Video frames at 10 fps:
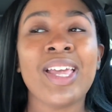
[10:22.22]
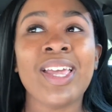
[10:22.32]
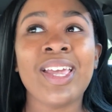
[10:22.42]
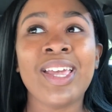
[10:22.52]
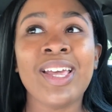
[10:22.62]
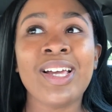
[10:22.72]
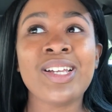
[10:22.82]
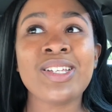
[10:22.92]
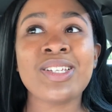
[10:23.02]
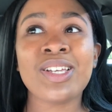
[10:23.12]

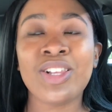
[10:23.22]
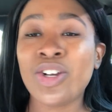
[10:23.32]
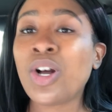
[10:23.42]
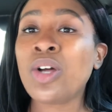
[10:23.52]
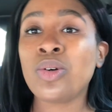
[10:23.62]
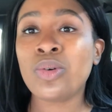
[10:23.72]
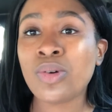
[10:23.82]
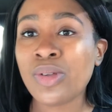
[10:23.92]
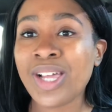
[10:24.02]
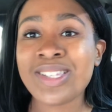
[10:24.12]
And look on
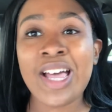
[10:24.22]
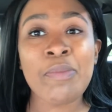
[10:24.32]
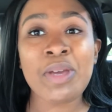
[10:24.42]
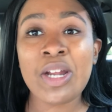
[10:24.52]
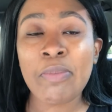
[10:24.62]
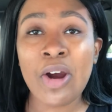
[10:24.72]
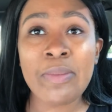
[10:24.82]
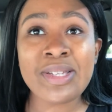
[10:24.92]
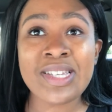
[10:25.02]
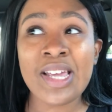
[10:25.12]
Google, like type in
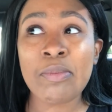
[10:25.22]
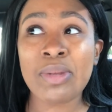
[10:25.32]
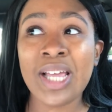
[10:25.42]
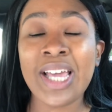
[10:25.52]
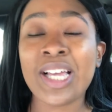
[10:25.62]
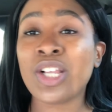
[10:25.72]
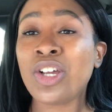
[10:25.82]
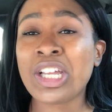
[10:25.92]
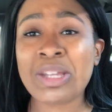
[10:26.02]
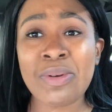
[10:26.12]
apartments in blank,
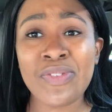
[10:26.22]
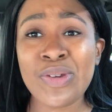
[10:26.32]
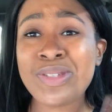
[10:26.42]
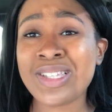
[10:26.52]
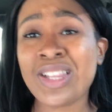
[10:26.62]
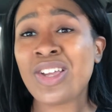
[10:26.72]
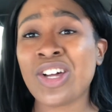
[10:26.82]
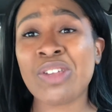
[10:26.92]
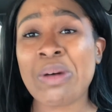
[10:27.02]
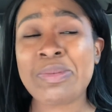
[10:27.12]
look at the reviews and look
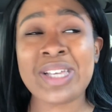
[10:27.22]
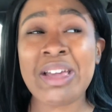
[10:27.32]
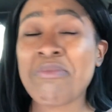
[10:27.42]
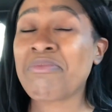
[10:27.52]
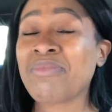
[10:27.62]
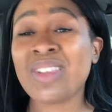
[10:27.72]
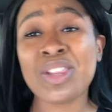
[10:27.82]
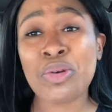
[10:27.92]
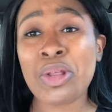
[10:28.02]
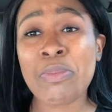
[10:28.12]
on the website.
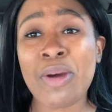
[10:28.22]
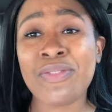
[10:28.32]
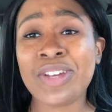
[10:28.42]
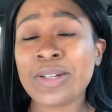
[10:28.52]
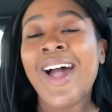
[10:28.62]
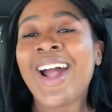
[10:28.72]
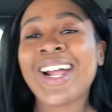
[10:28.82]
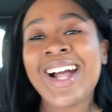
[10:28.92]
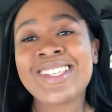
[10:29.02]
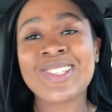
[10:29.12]
Literally perfect. All
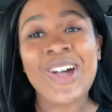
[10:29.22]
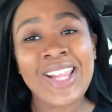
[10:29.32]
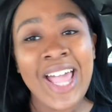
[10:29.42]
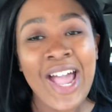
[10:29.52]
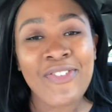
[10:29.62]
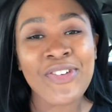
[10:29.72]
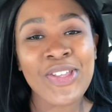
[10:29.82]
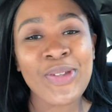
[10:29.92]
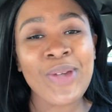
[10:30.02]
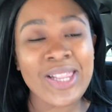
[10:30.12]
right, guys, that's all I have for
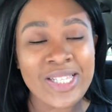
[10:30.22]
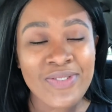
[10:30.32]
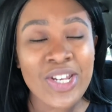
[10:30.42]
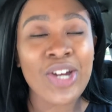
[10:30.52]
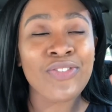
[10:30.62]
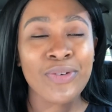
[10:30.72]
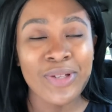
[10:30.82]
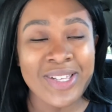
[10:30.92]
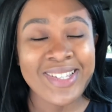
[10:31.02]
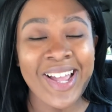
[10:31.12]
you in this video for
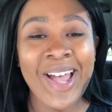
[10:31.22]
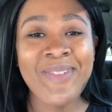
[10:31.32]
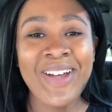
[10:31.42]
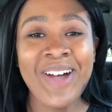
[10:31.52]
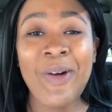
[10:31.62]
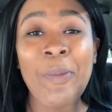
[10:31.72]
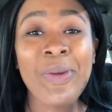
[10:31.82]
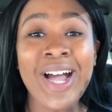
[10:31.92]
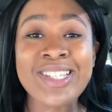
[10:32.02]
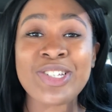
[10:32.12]
real this time. I hope
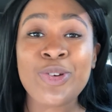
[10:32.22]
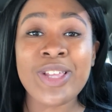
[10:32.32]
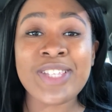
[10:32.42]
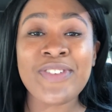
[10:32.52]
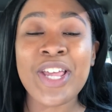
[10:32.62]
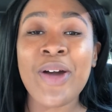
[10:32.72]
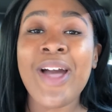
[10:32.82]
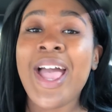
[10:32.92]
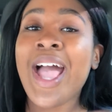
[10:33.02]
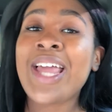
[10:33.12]
you guys enjoyed this video,
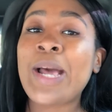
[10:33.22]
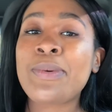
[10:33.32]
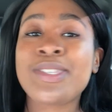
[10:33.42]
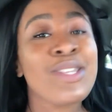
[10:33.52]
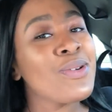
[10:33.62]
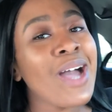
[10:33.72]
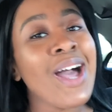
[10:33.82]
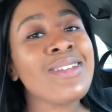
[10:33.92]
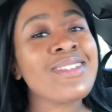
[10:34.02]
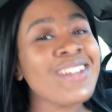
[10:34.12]
and I will see you
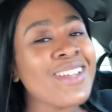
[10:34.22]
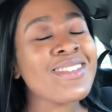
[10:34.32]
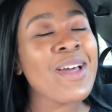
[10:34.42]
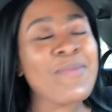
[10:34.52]
guys next time.